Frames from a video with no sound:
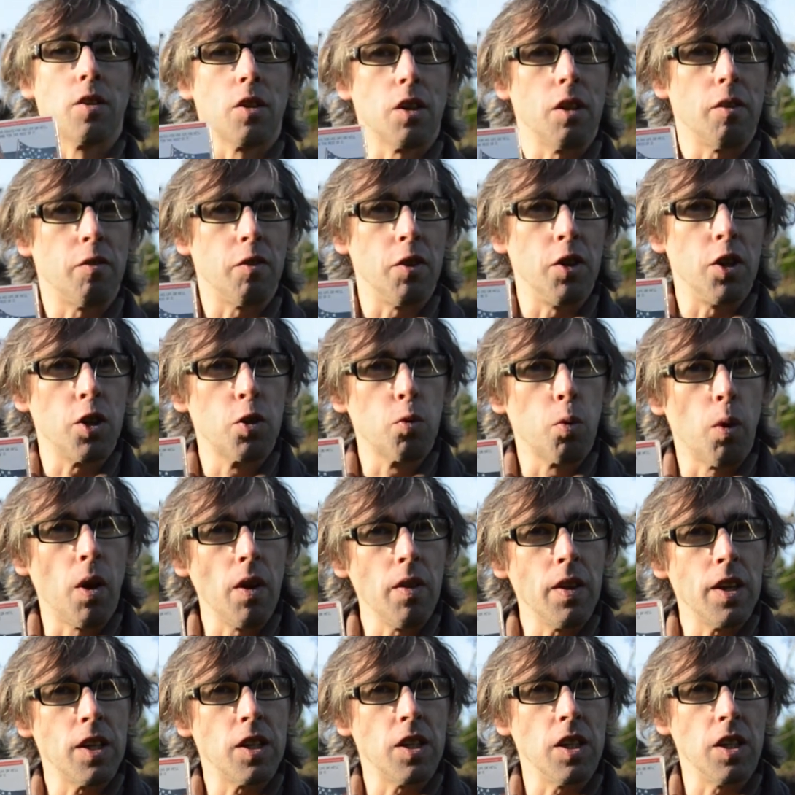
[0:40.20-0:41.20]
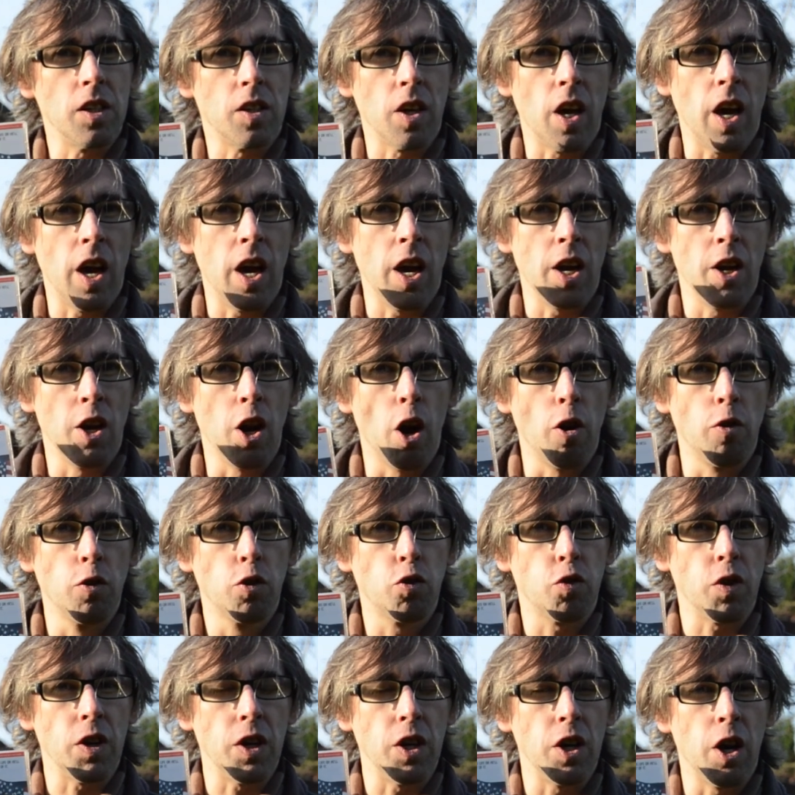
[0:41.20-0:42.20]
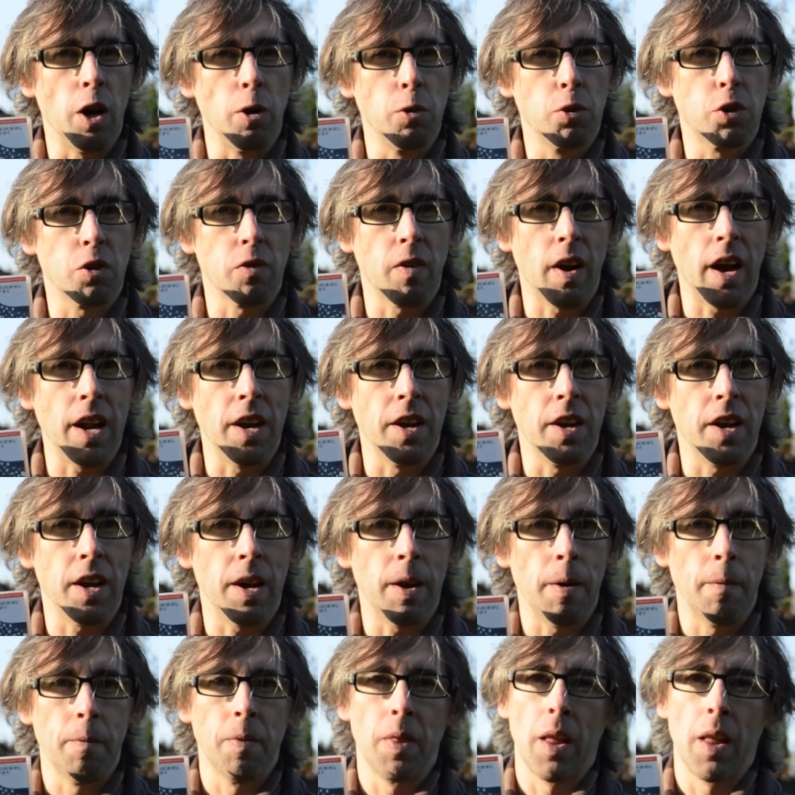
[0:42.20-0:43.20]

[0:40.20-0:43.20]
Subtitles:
The first one, this is No Treat, No Surrender.